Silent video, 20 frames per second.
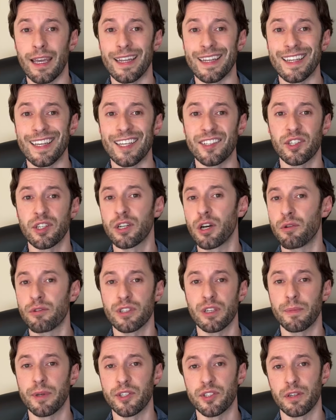it isn't
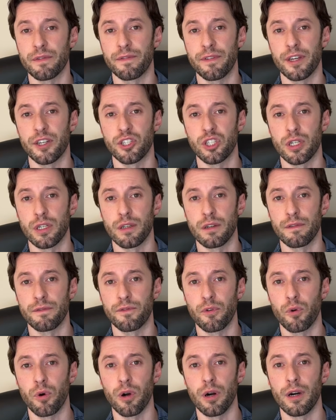going to be sufficient
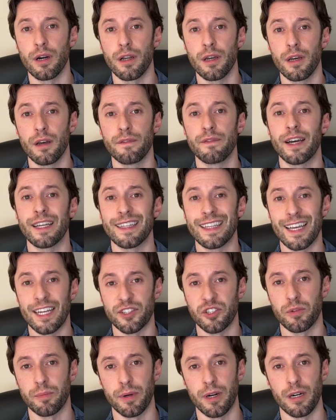for
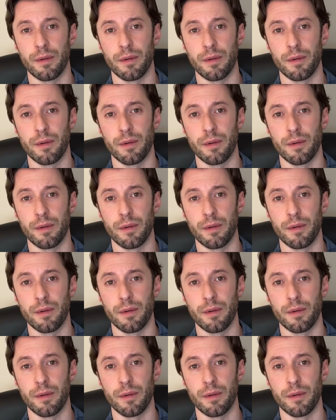financial